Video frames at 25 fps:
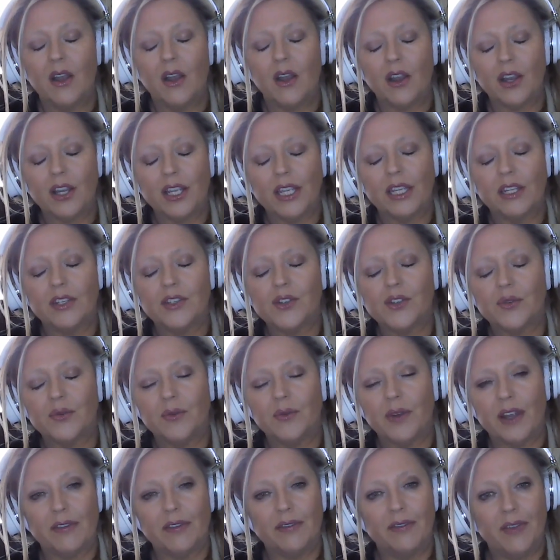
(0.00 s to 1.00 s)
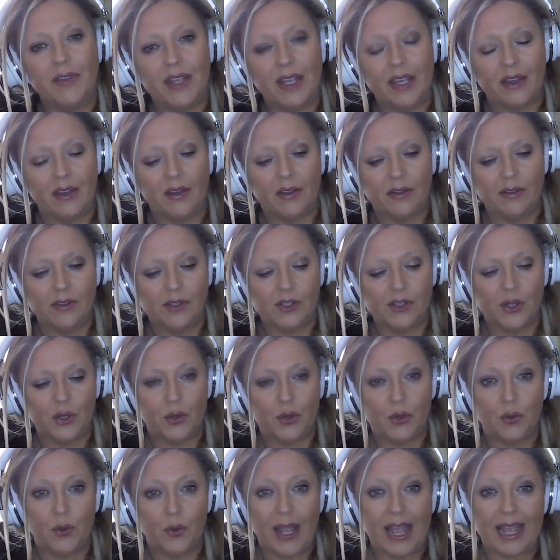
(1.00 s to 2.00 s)
Archangel Raphael
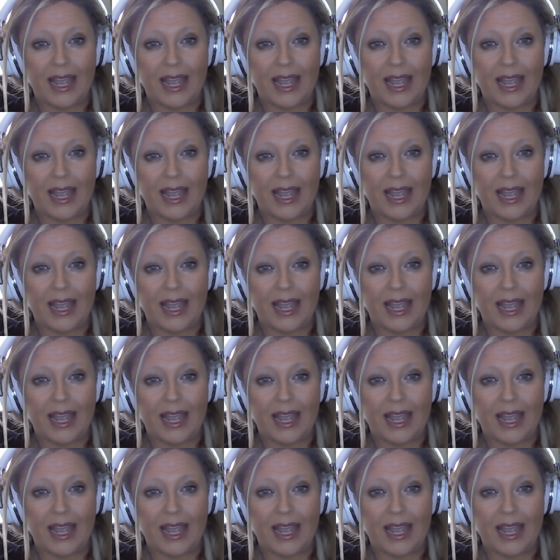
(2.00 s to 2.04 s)
to